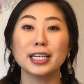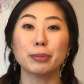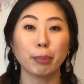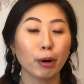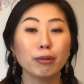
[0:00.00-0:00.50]
is
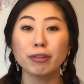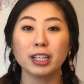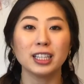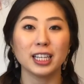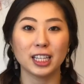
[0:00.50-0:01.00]

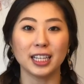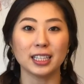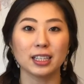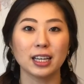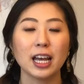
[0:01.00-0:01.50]
perfectly good.
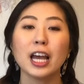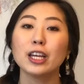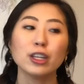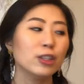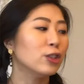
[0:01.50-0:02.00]

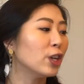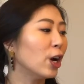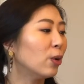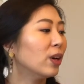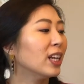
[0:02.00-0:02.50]
And you
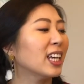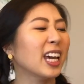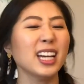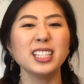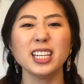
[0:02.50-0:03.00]
know,
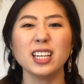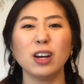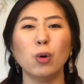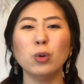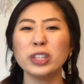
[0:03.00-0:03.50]
candy
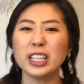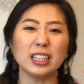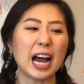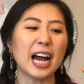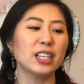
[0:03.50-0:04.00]
only
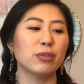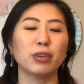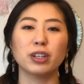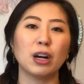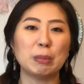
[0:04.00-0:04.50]
lasts for
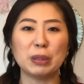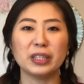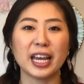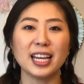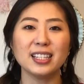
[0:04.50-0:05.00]
a couple
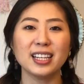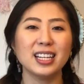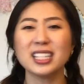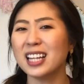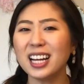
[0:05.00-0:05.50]
days and
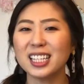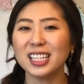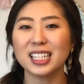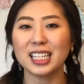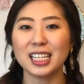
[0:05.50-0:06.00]
it's not
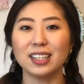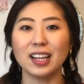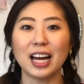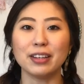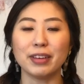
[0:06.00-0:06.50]
good to eat a
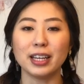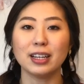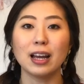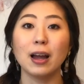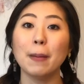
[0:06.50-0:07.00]
lot of it.
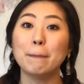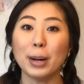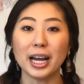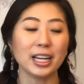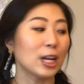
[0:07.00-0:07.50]

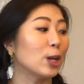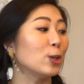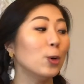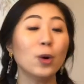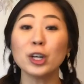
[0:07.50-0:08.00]
But
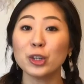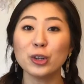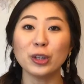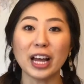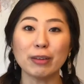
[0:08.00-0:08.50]
your new
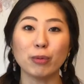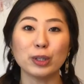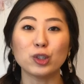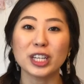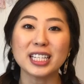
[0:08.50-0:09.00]
life
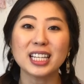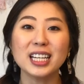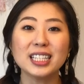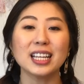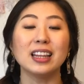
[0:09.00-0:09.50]
with
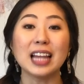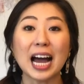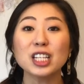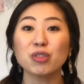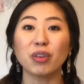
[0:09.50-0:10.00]
Jesus
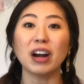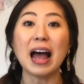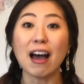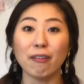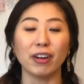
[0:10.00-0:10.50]
lasts
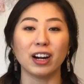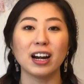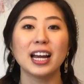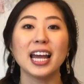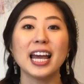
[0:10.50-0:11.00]
forever
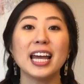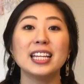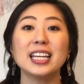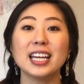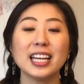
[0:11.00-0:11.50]
and
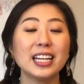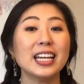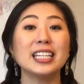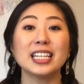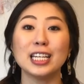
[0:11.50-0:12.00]
it
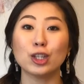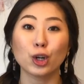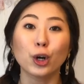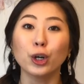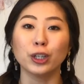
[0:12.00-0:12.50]
is
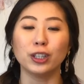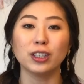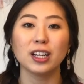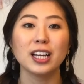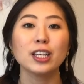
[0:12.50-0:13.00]
eternal.
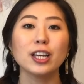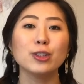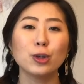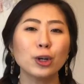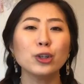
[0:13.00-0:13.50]
And
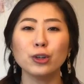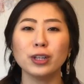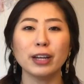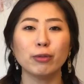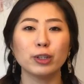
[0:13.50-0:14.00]
your new
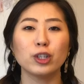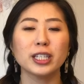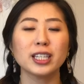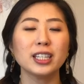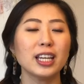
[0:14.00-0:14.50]
life with
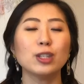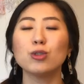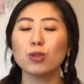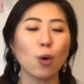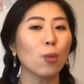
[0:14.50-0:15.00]
Jesus is
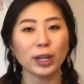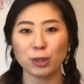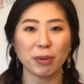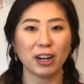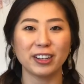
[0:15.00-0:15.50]
so much
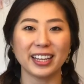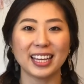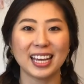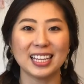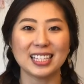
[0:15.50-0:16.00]
better than
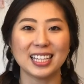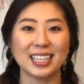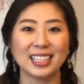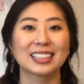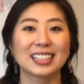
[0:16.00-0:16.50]
candy.
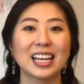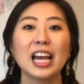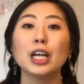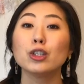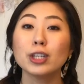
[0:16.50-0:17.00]

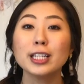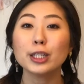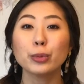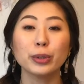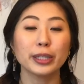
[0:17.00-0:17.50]

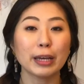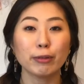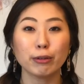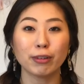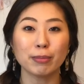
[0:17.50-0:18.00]
Jesus will save
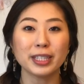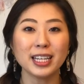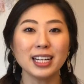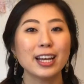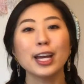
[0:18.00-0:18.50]
you from
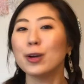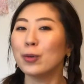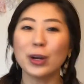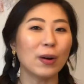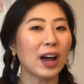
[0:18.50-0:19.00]
sin and
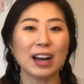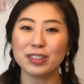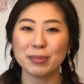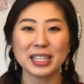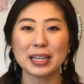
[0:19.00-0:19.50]
we don't have
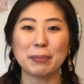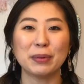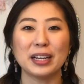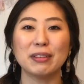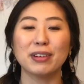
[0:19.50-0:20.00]
to be
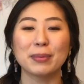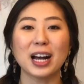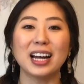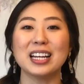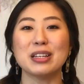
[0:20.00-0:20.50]
separated from
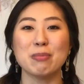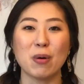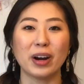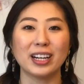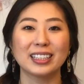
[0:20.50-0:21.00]
God
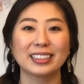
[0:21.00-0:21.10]
anymore.